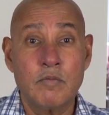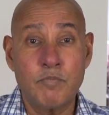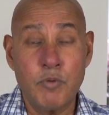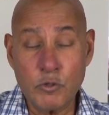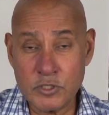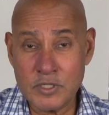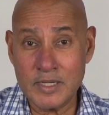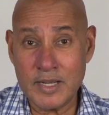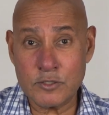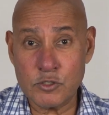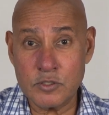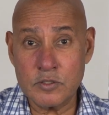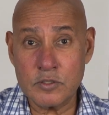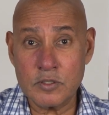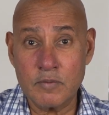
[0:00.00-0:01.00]

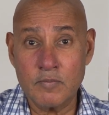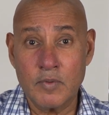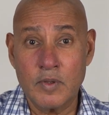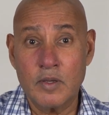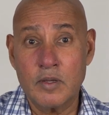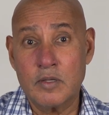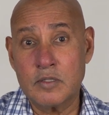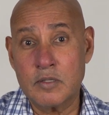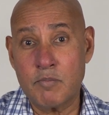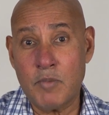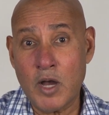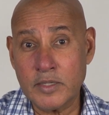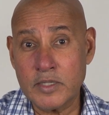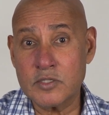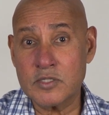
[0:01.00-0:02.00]
Post-elections, the
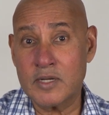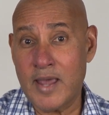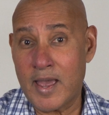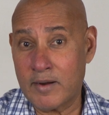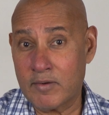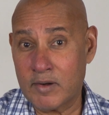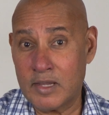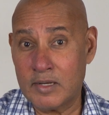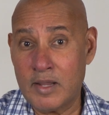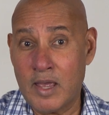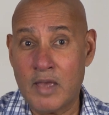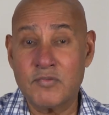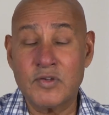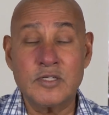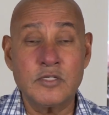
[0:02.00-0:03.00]
markets in aggregate
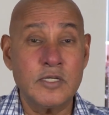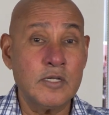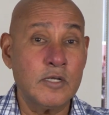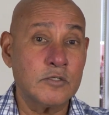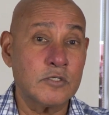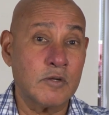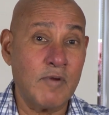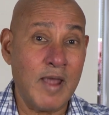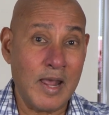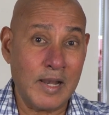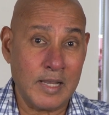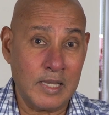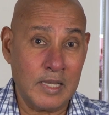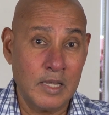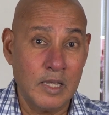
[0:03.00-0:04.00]
have continued to
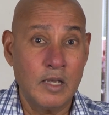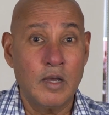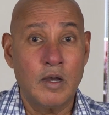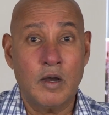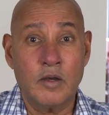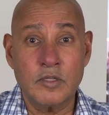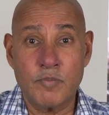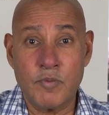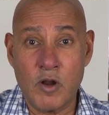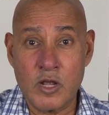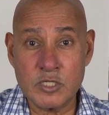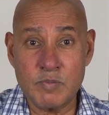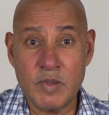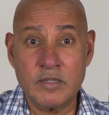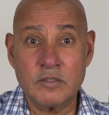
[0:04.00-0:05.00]
rally on the
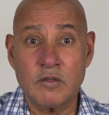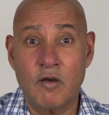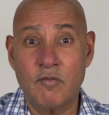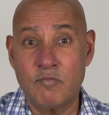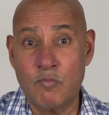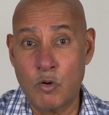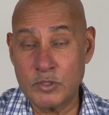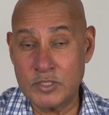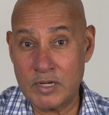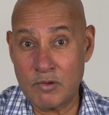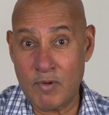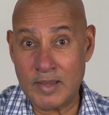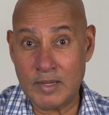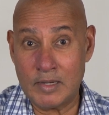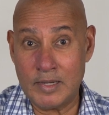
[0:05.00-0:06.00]
prospect of more
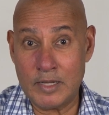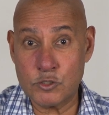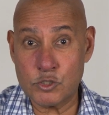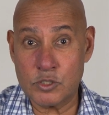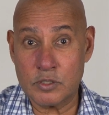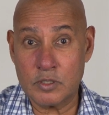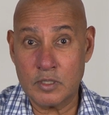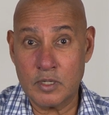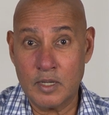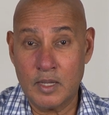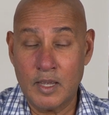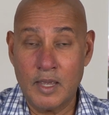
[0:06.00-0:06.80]
deregulation